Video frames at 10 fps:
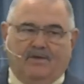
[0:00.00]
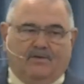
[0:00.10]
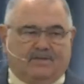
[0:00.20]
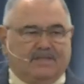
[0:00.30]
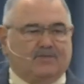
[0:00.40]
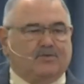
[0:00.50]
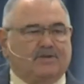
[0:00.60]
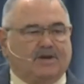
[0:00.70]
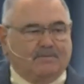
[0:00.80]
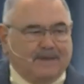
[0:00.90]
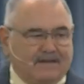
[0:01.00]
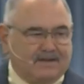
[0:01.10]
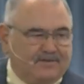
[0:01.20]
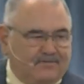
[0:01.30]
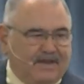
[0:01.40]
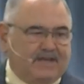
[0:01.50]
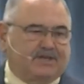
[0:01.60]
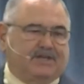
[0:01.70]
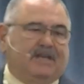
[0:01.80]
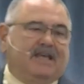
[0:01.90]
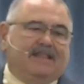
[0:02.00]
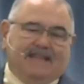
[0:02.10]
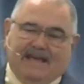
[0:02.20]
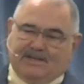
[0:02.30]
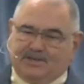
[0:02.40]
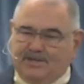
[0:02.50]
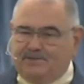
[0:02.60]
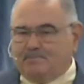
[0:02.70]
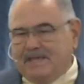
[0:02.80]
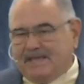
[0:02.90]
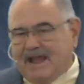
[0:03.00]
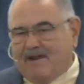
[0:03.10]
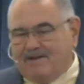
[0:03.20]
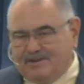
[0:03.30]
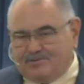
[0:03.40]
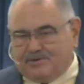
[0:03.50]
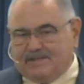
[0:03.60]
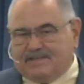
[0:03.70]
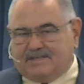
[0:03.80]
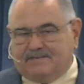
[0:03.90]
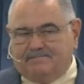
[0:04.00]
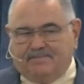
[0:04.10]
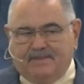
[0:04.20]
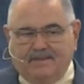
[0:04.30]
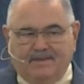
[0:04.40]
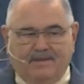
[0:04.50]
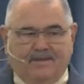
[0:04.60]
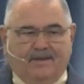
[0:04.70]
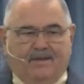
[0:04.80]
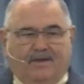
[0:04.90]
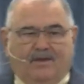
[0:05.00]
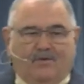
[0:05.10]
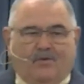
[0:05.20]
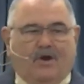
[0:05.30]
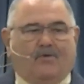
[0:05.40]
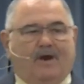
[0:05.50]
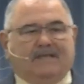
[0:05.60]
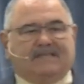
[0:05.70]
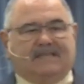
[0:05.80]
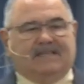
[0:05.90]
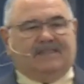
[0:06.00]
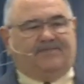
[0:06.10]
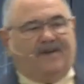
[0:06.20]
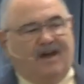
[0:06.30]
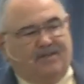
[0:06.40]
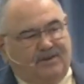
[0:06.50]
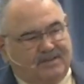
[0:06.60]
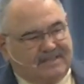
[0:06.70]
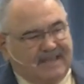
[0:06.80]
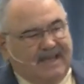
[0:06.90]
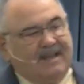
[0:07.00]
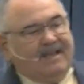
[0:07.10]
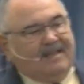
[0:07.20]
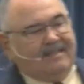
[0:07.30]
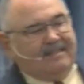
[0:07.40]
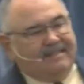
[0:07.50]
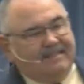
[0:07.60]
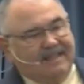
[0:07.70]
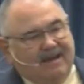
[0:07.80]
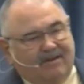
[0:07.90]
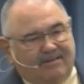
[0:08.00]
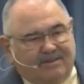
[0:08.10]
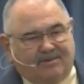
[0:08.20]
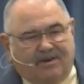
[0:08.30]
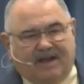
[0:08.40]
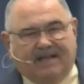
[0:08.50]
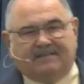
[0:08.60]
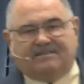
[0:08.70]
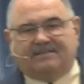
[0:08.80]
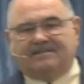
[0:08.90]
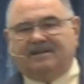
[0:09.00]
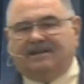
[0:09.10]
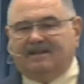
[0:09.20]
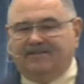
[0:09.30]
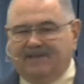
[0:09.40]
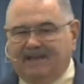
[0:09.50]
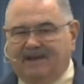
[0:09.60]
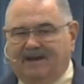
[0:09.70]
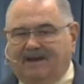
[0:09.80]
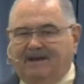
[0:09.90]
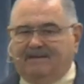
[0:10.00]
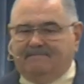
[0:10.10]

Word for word: Well, since we're talking about confession, that should pique our interest. What was it that the Father had said? Thou art the Christ, the Son of the living God.